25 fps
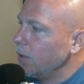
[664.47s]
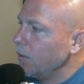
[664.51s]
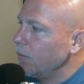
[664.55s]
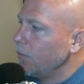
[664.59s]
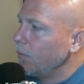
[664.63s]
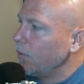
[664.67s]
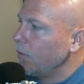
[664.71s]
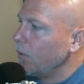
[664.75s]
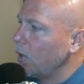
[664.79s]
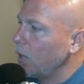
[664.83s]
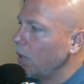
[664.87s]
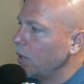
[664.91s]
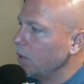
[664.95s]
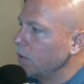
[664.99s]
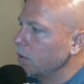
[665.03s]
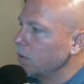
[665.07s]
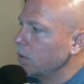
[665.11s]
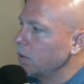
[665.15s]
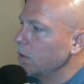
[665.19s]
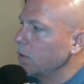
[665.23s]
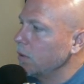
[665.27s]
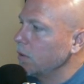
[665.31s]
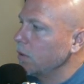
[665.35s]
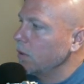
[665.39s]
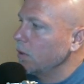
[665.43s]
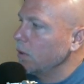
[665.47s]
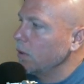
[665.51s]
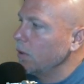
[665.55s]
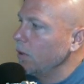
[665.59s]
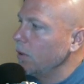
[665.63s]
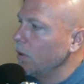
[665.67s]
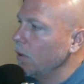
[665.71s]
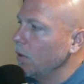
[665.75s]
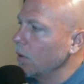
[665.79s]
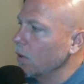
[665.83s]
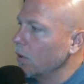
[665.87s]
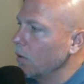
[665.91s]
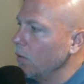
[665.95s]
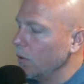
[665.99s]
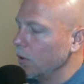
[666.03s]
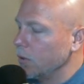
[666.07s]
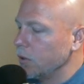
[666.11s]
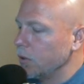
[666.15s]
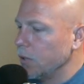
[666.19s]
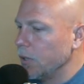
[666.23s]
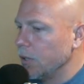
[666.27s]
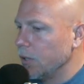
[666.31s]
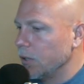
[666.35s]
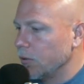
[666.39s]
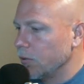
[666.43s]
of thoughts are going
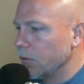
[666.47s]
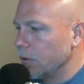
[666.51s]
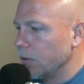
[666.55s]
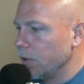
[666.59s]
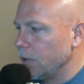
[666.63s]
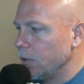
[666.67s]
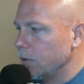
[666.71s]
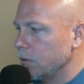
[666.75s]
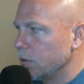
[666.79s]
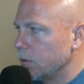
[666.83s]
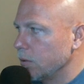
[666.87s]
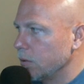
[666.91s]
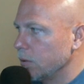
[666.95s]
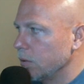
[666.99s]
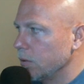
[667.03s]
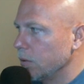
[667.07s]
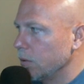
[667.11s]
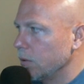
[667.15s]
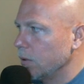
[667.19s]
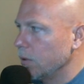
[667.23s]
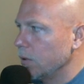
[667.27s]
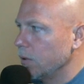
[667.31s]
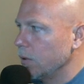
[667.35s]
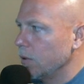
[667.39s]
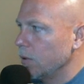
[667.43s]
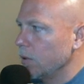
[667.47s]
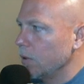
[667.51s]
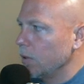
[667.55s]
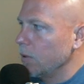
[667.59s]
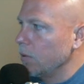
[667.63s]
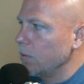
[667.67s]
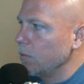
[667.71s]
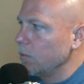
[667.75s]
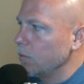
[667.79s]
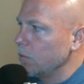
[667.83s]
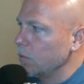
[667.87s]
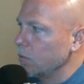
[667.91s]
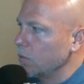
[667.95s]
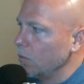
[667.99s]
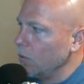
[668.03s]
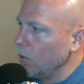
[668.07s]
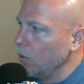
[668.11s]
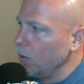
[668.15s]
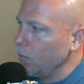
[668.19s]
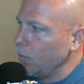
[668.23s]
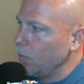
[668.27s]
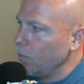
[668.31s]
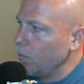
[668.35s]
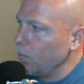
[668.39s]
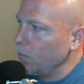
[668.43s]
to increase.
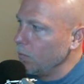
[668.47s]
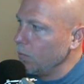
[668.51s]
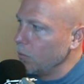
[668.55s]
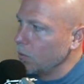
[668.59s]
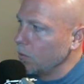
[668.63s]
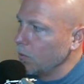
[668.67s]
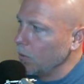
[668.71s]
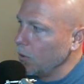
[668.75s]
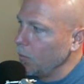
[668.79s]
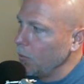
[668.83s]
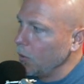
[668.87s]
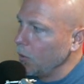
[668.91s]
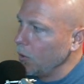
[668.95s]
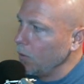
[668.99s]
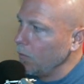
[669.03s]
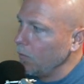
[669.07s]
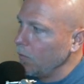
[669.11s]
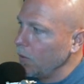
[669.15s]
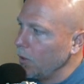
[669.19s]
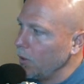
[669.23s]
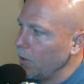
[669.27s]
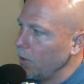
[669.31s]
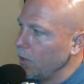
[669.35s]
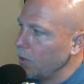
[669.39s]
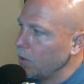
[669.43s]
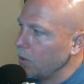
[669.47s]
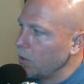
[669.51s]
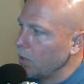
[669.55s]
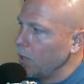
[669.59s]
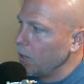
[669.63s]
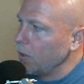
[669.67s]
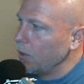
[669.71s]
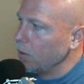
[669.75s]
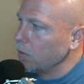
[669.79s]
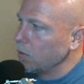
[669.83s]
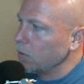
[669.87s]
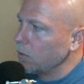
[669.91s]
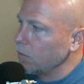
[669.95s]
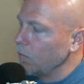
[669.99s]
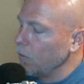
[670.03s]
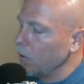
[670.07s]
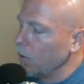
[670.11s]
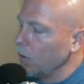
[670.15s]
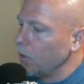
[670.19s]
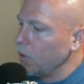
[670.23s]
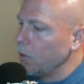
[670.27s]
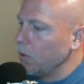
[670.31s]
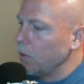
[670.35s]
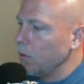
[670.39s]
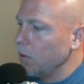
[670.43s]
Scorpio, very intense,
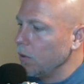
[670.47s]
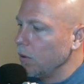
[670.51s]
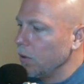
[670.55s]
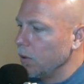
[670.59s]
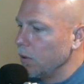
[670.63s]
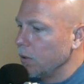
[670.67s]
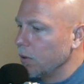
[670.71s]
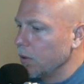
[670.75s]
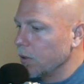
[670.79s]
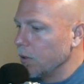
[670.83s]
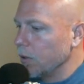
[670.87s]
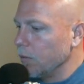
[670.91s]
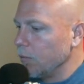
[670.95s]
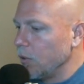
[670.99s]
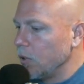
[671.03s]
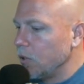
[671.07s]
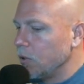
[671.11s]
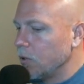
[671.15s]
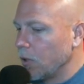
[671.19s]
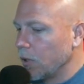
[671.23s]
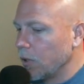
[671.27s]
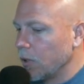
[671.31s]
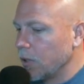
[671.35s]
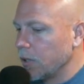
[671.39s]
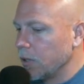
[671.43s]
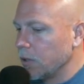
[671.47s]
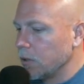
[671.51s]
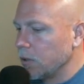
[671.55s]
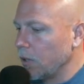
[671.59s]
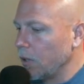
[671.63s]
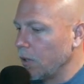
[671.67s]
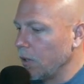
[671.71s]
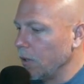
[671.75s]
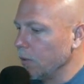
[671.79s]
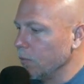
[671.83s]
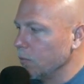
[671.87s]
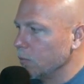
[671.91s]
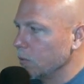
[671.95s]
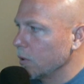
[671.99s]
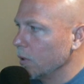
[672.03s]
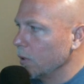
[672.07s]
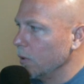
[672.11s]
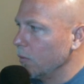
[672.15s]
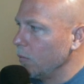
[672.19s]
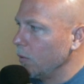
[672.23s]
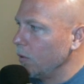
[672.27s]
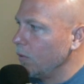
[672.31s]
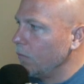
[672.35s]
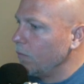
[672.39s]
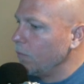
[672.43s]
very can be dark at times,
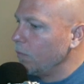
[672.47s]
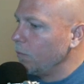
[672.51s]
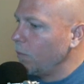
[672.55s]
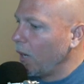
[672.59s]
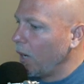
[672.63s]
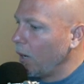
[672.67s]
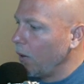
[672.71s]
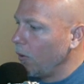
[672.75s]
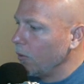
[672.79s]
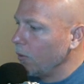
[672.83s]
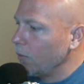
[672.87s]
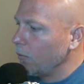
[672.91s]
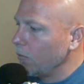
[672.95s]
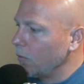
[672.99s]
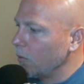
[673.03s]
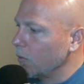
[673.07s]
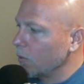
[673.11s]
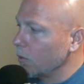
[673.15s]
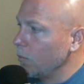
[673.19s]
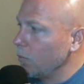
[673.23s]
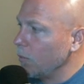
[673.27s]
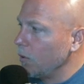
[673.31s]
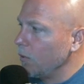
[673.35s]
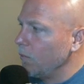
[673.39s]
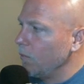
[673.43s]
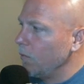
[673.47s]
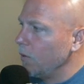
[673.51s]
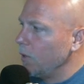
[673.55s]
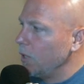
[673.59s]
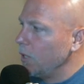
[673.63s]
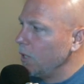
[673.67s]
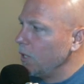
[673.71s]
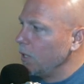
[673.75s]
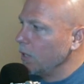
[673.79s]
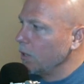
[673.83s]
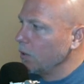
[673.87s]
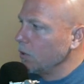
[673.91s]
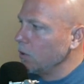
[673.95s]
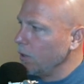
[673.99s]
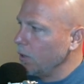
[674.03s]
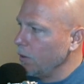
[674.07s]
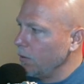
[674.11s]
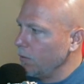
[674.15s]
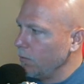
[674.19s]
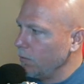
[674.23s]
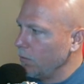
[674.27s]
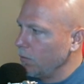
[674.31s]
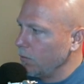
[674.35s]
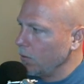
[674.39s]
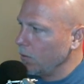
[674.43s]
can be powerful, can be
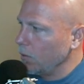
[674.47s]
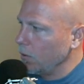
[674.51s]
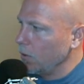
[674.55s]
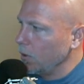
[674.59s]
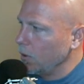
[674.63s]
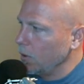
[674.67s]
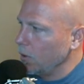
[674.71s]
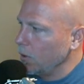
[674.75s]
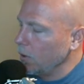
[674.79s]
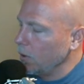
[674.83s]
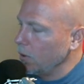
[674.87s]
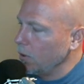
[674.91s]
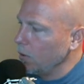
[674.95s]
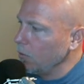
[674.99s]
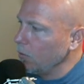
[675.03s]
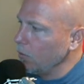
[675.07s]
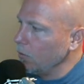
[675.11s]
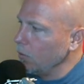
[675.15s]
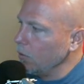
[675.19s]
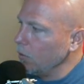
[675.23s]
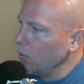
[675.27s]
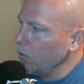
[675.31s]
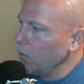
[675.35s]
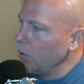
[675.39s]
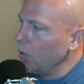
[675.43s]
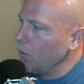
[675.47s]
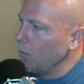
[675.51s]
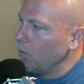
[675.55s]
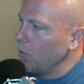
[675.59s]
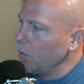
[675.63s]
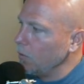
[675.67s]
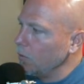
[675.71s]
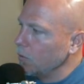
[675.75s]
vindictive. If you're